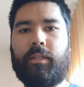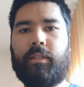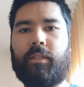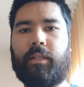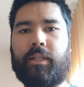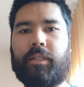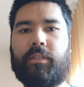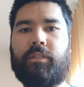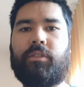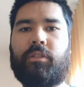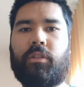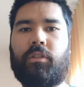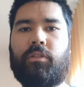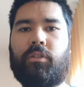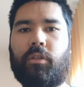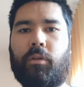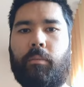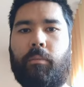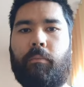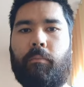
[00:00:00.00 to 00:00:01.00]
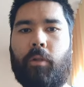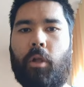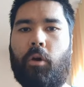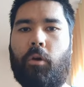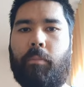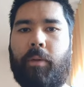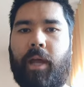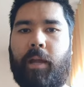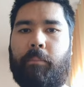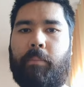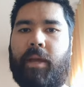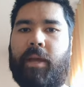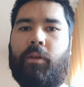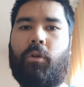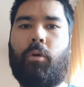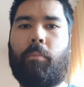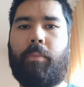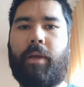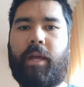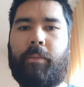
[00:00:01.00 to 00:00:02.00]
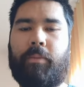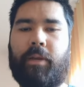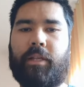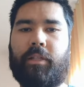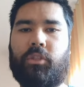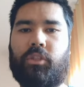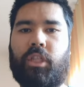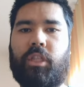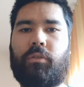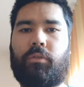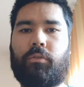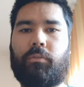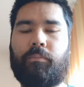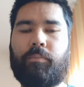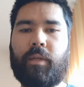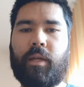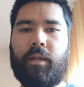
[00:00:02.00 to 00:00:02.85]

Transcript: leads to lower back pain or back pain in general.